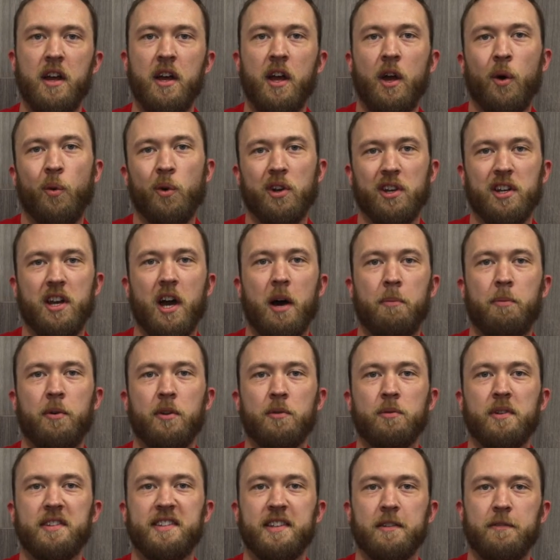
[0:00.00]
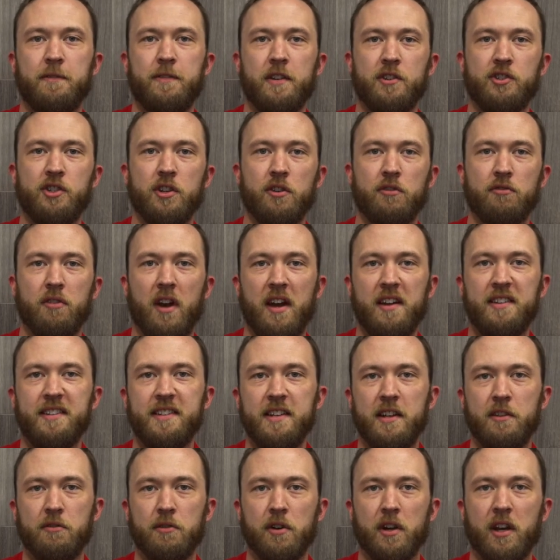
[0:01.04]
When coupled with sufficient rest
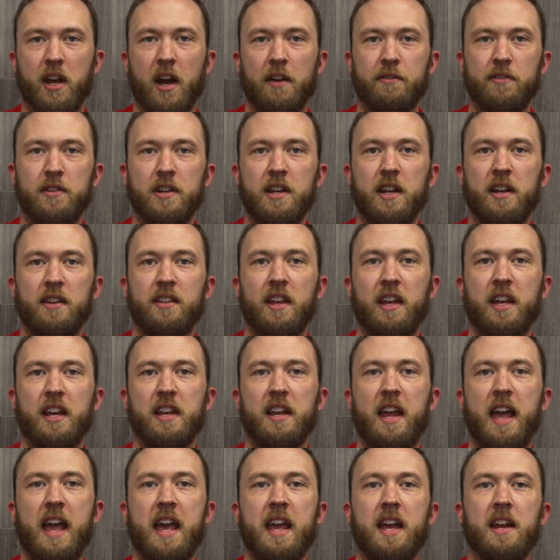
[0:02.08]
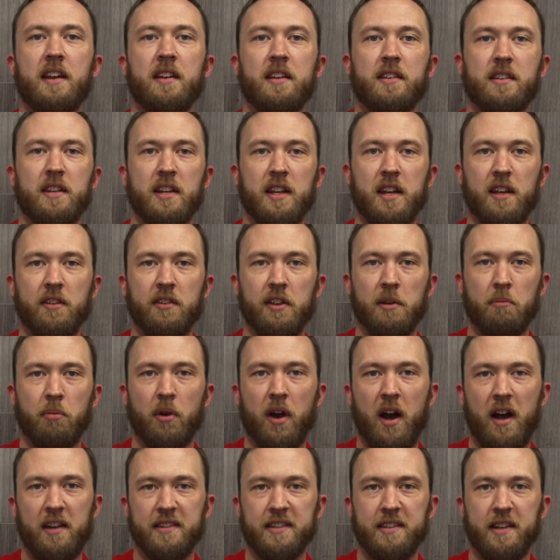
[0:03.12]
and recovery, they can aid in the healing
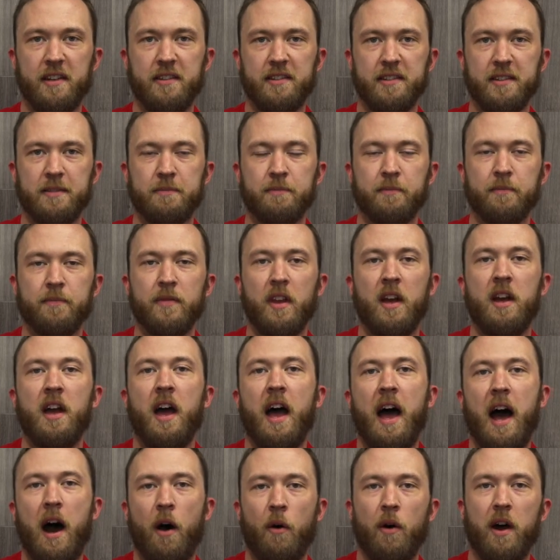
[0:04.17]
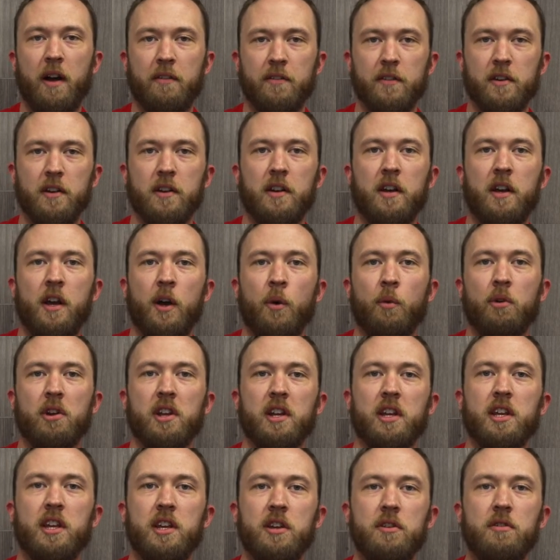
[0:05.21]
process. However, when
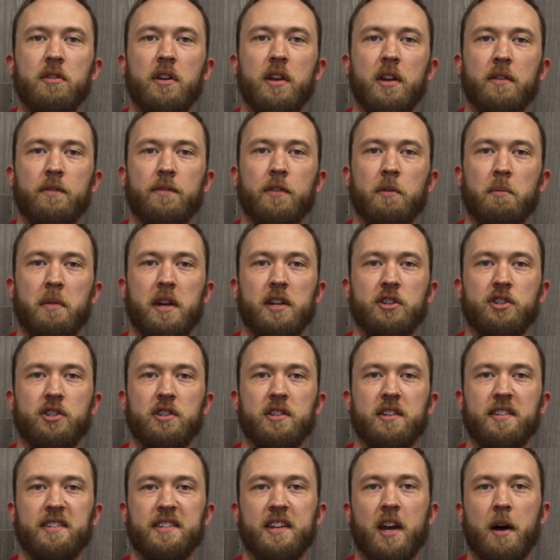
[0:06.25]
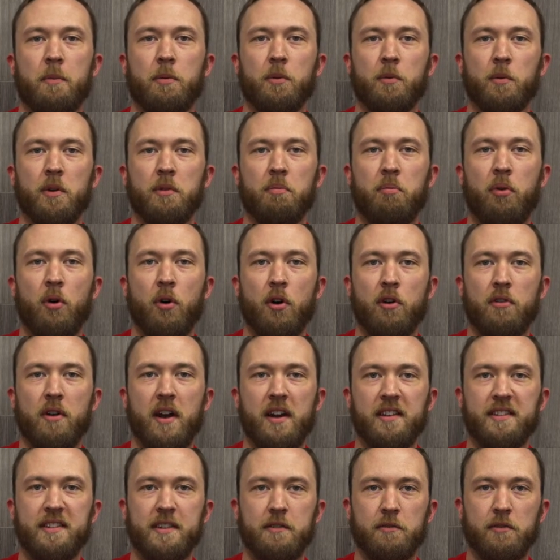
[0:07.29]
acute inflammation is coupled with poor
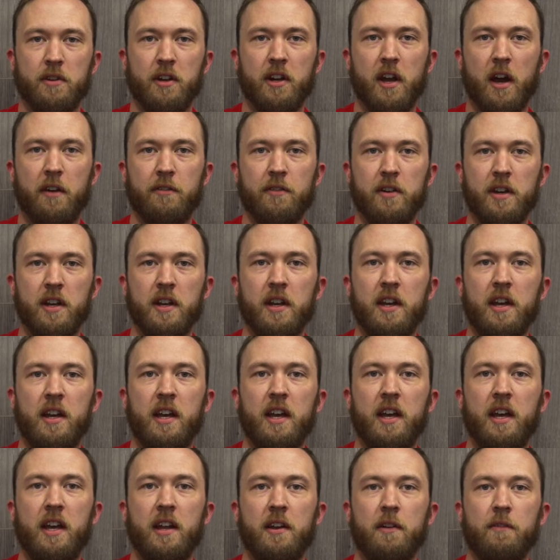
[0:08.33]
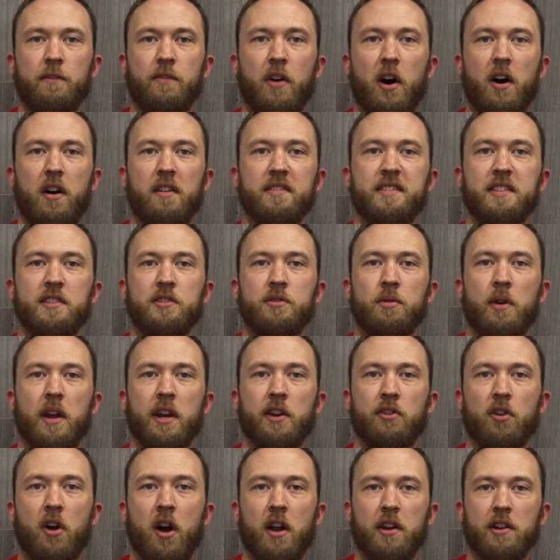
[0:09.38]
rest and recovery, it evolves into a
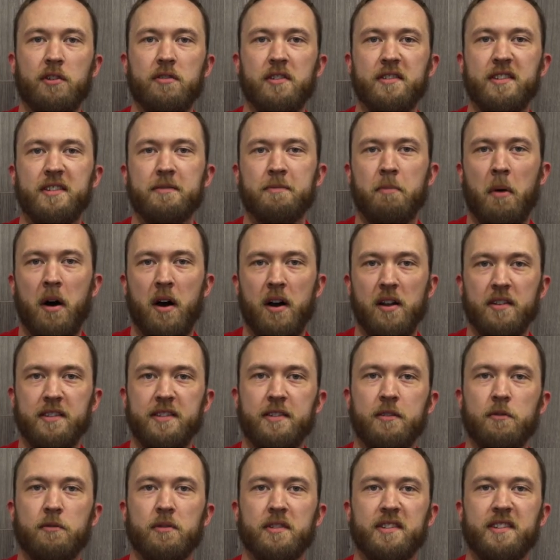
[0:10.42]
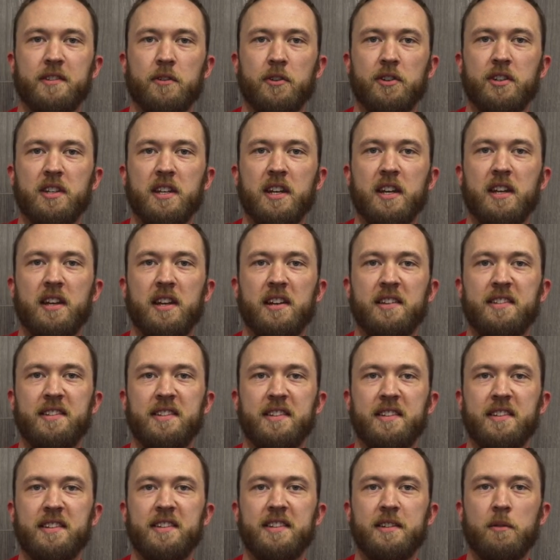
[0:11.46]
chronic response, resulting in a
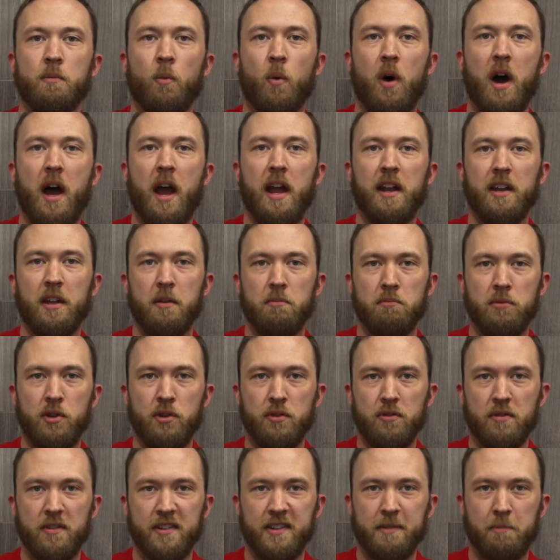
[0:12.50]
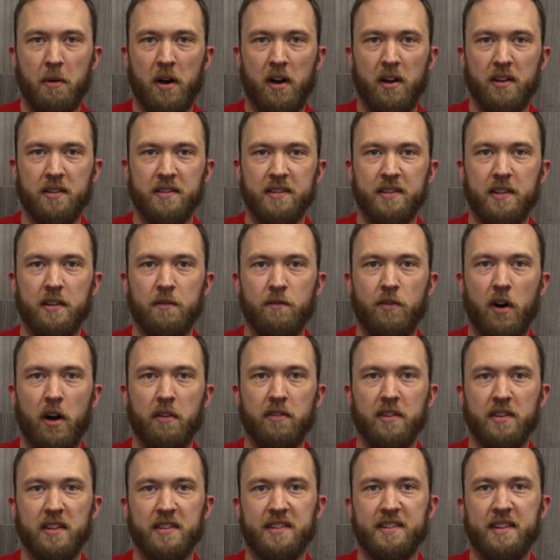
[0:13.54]
system-wide immune response
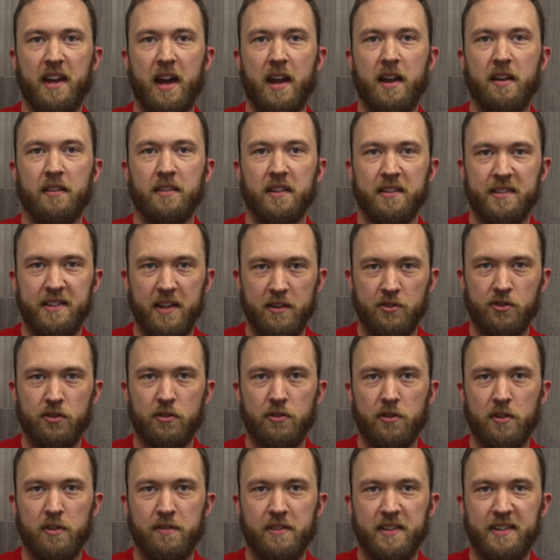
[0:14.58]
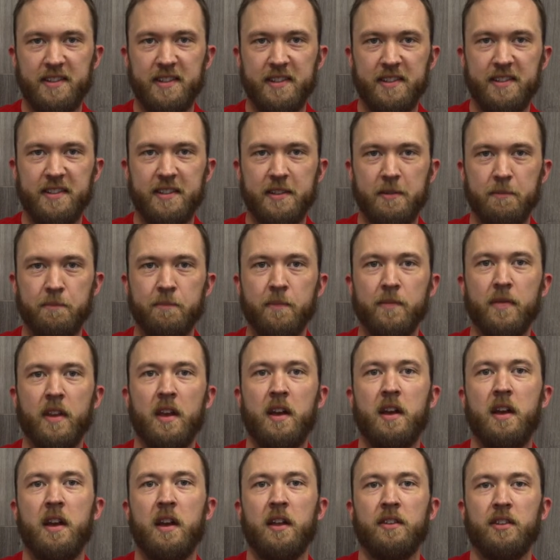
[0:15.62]
involving the central nervous system,
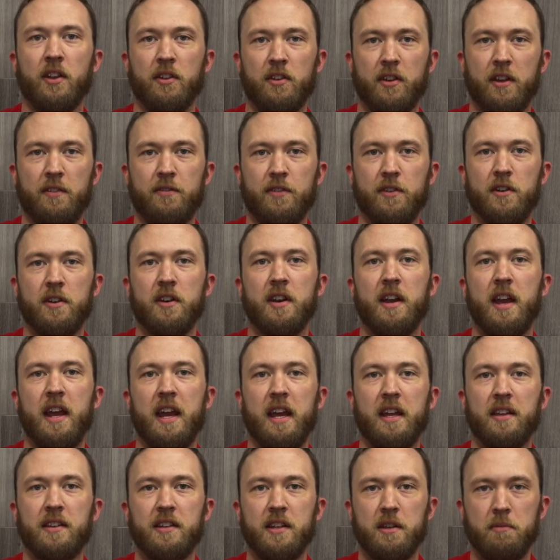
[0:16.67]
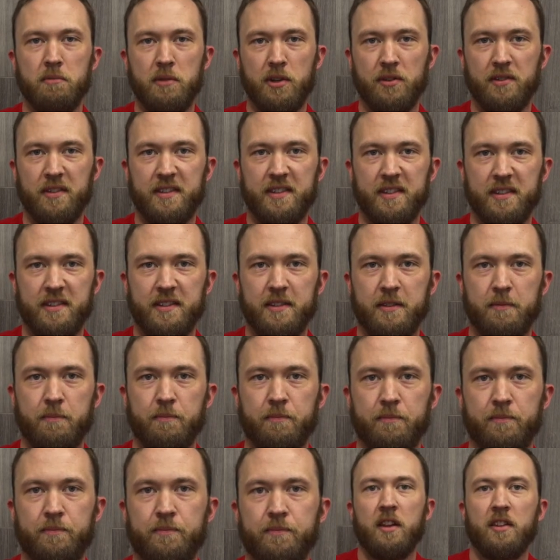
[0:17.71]
the liver, and the immune system.
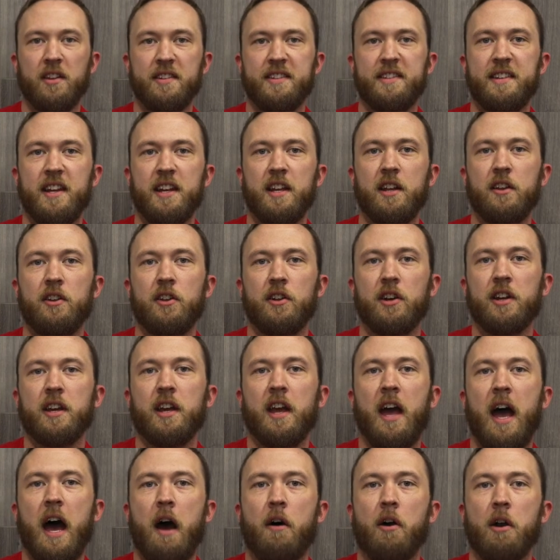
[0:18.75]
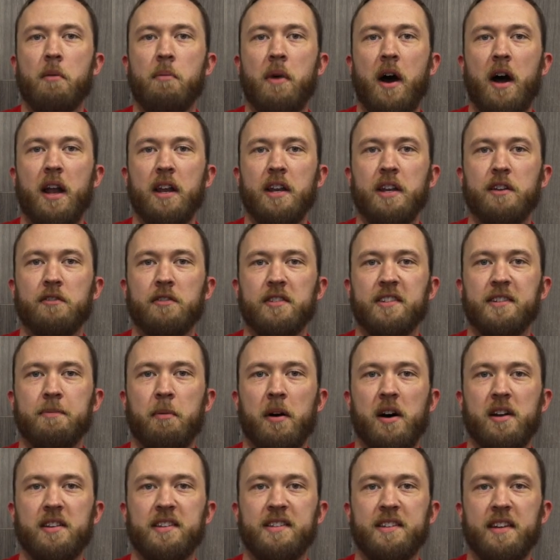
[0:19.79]
Let's take a look at how our body
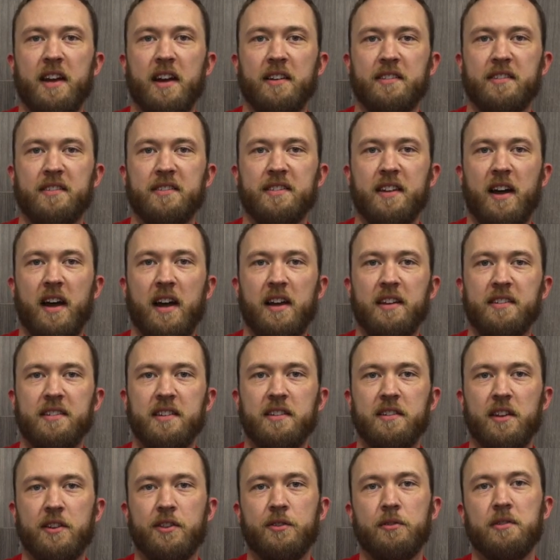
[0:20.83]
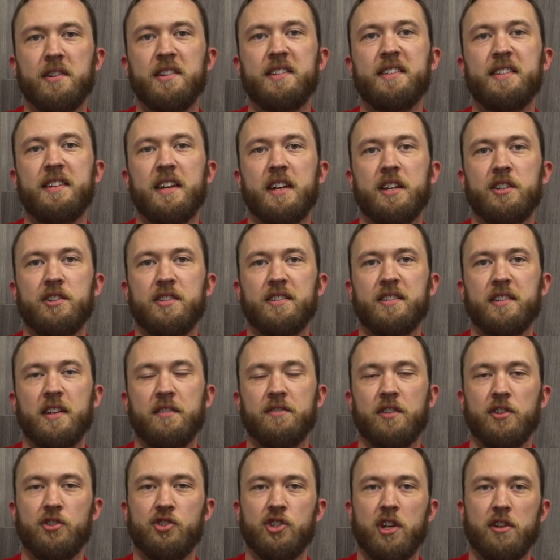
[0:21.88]
responds to exercise in the 3 stages of
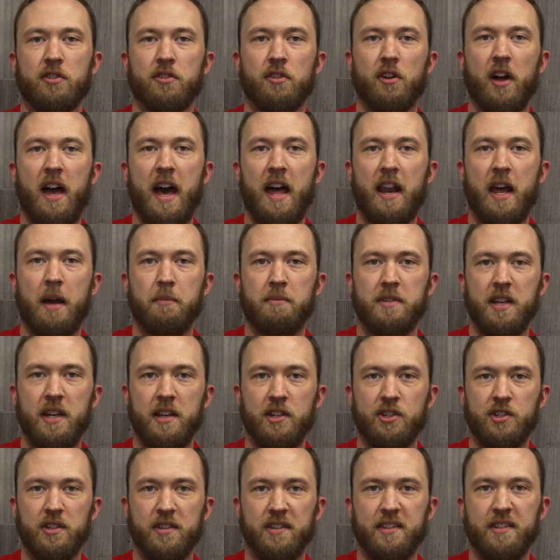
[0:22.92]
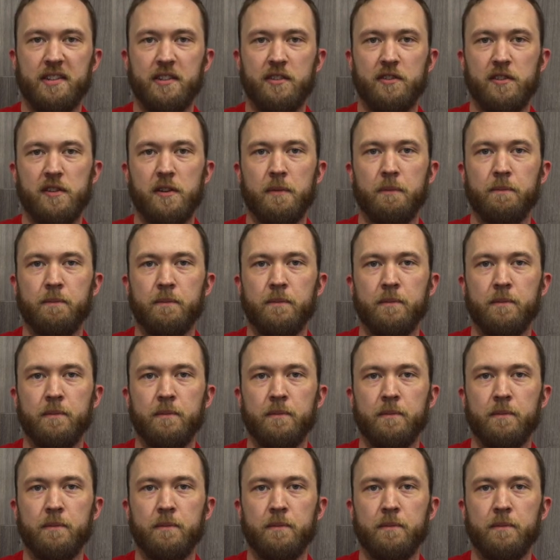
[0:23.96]
the general adaptation syndrome.